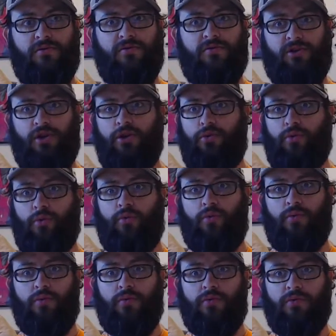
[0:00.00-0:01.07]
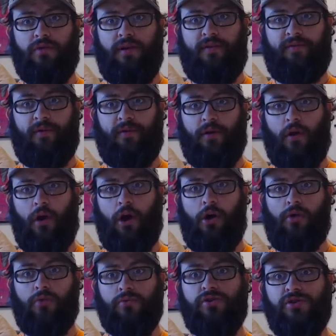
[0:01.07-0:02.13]
two different
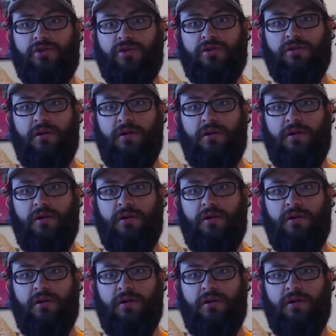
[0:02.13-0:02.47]
hosts